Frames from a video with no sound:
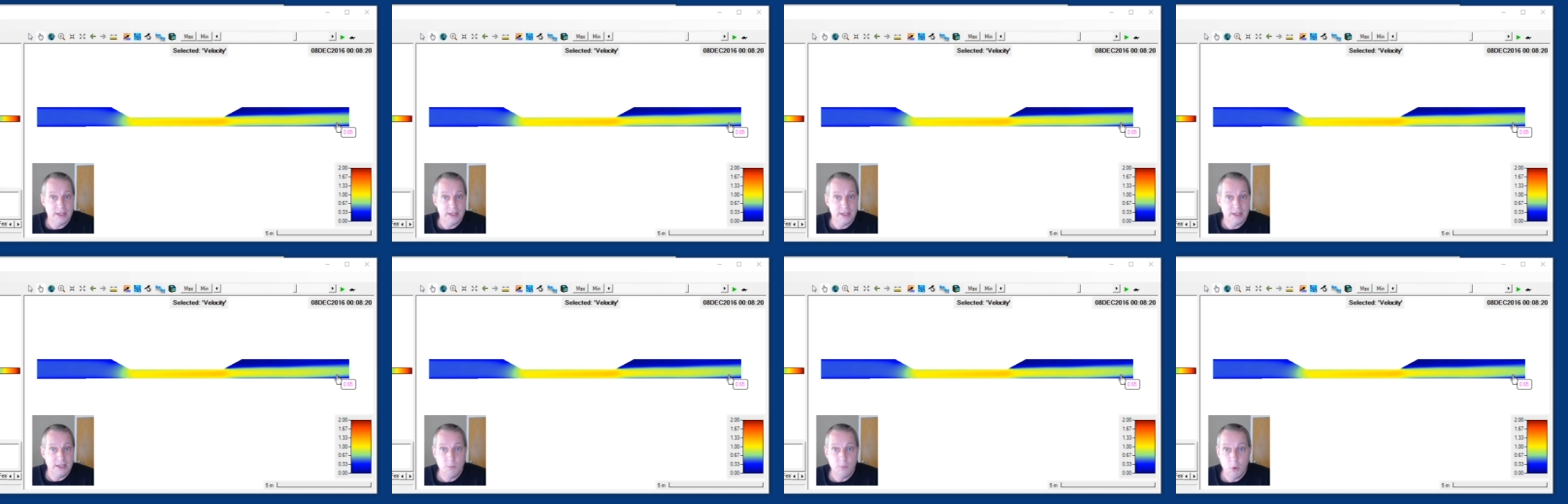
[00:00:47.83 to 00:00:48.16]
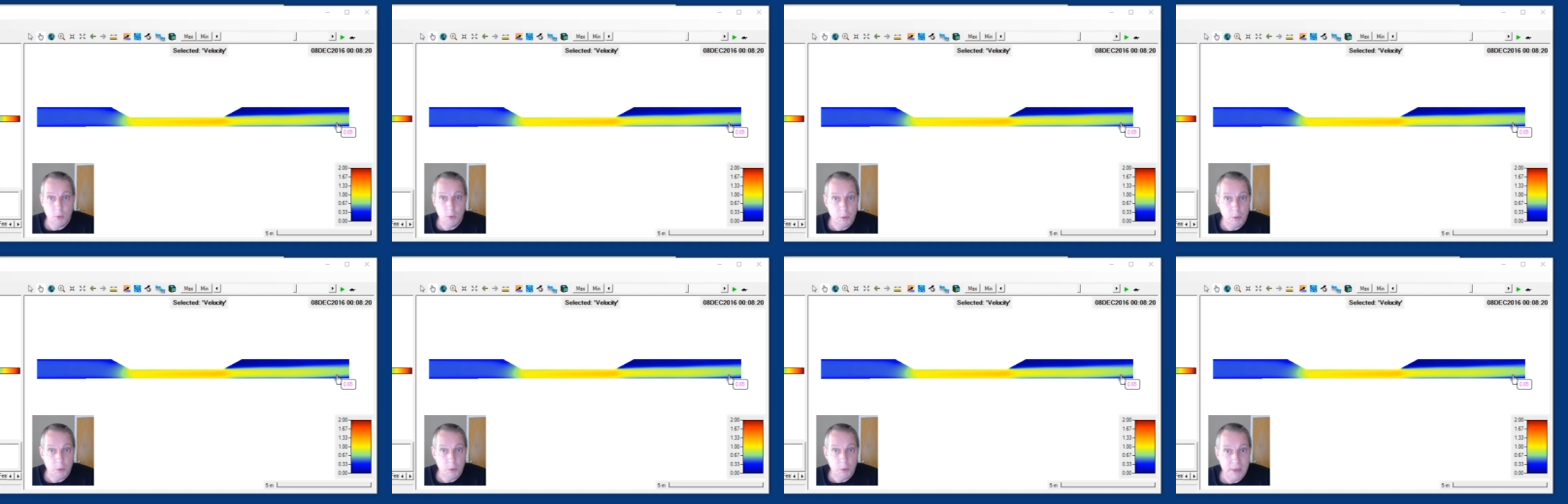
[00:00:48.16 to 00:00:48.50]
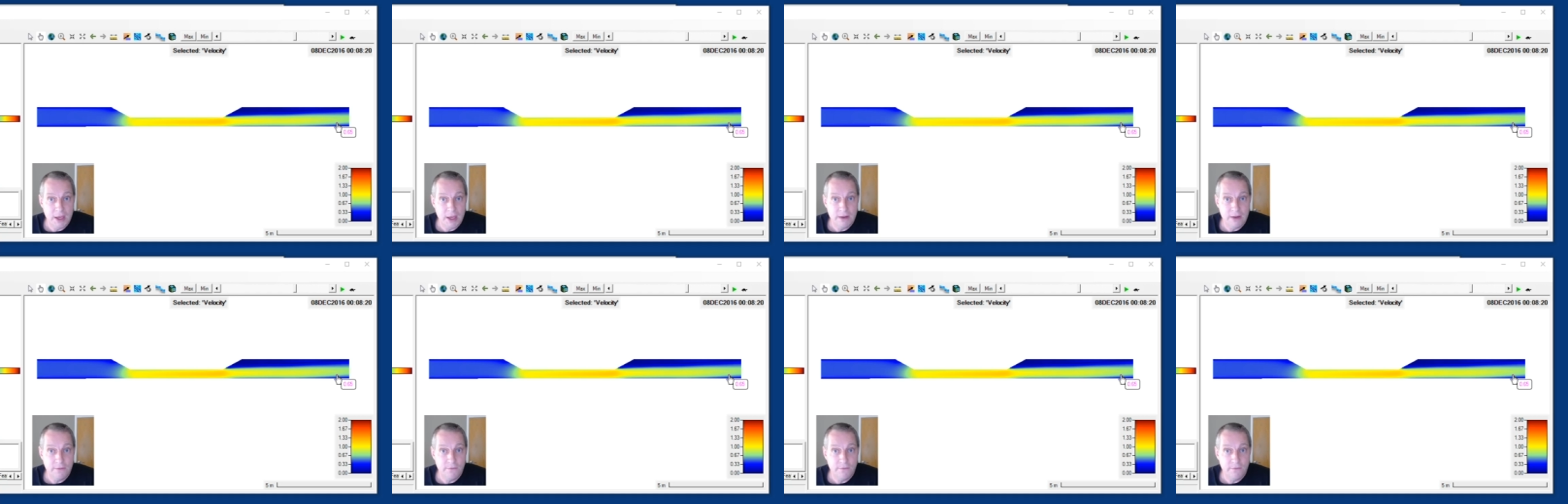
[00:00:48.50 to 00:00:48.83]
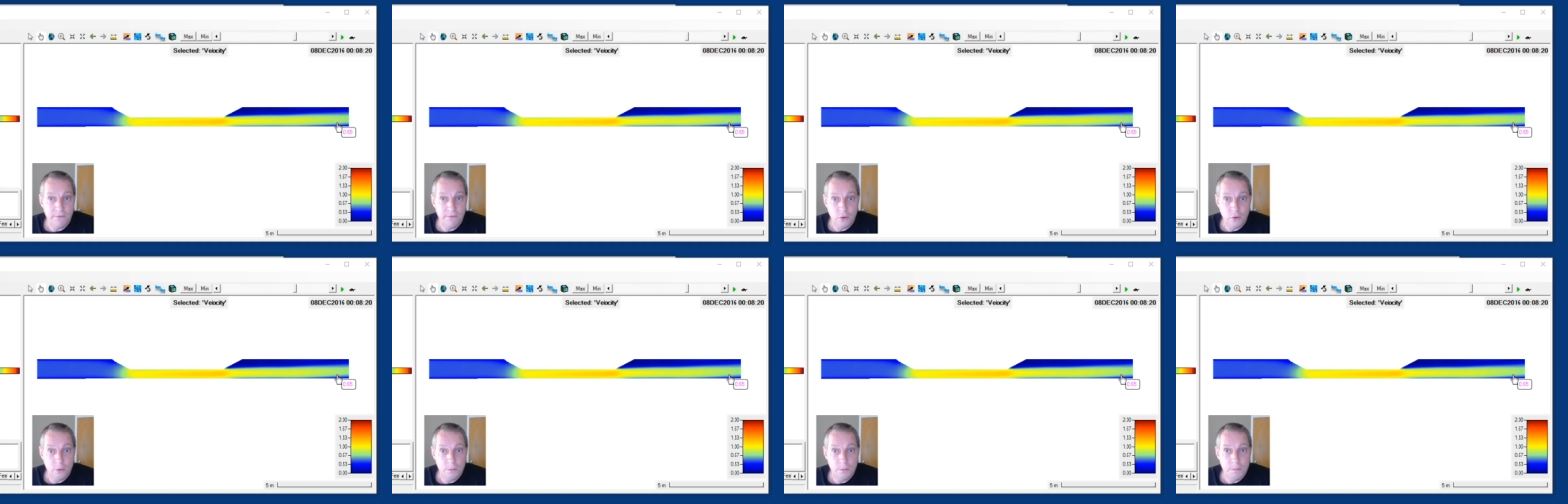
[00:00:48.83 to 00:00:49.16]
It's a mobile bed
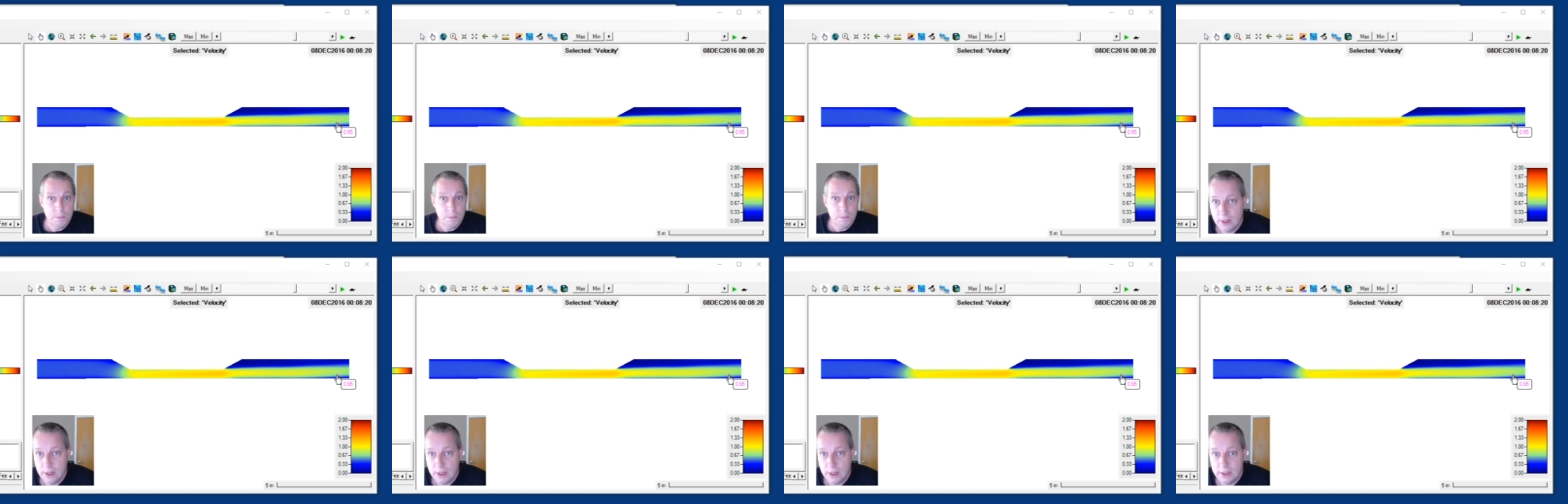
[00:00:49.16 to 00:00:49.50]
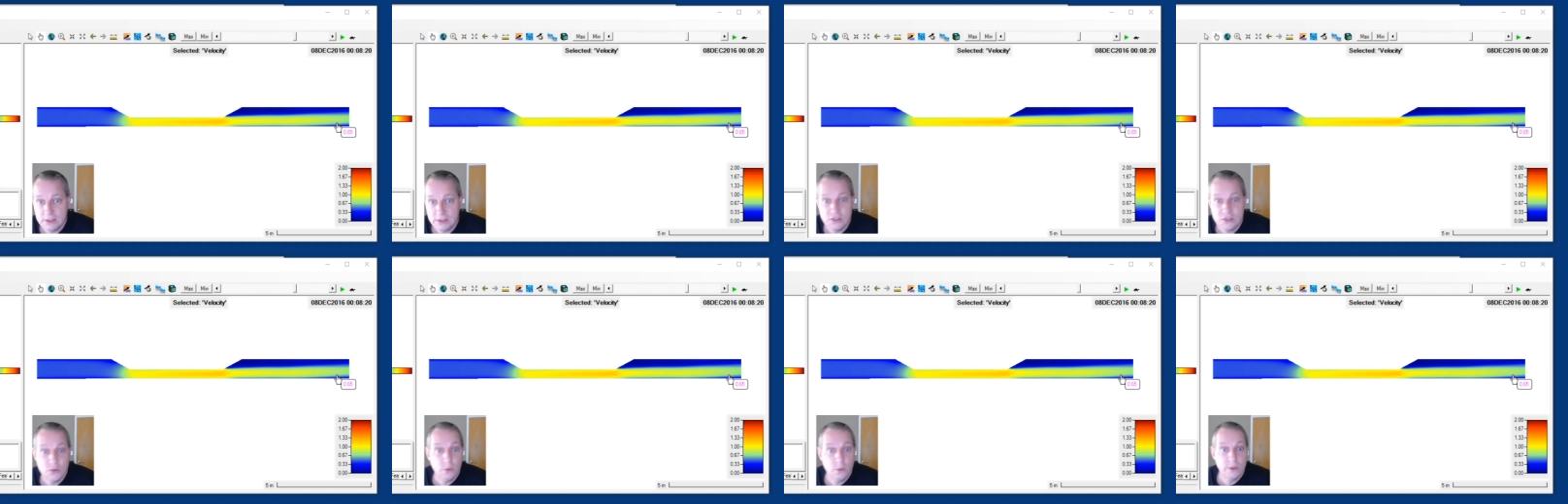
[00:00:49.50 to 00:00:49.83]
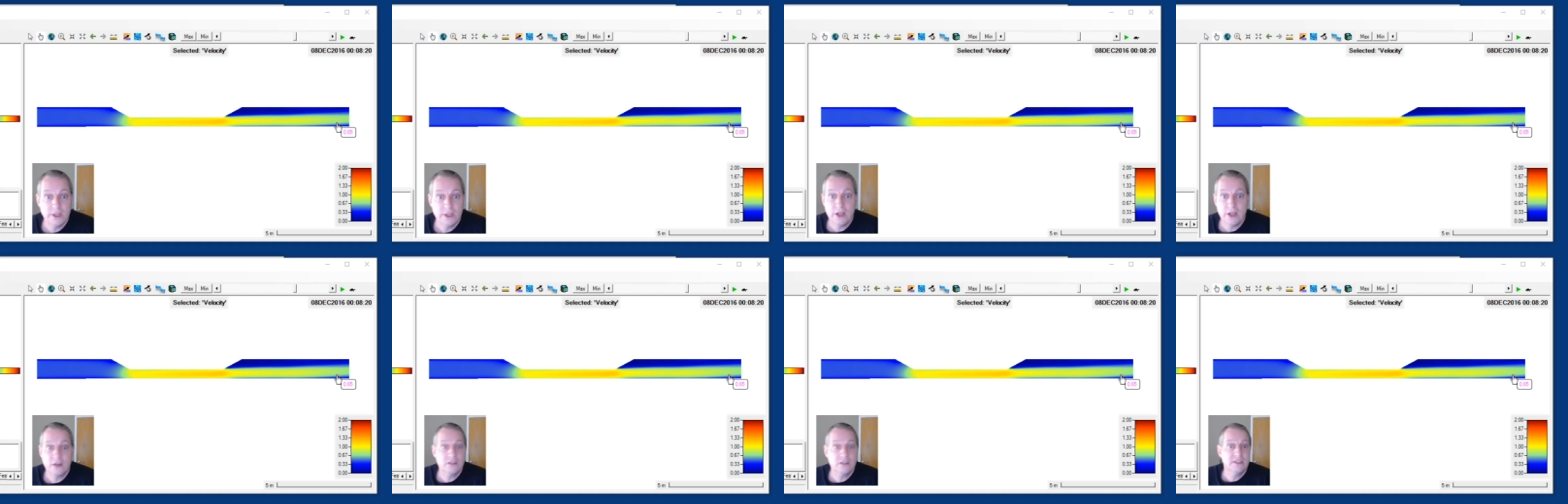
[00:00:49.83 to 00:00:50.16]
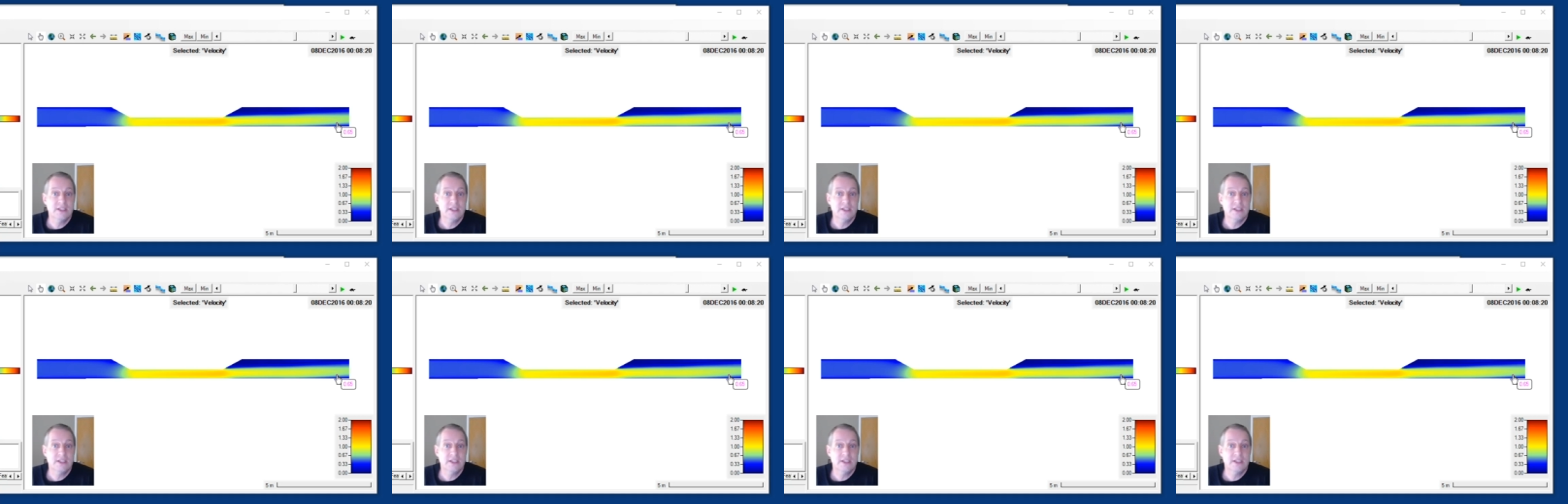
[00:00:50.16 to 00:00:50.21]
flume. And so what Dr.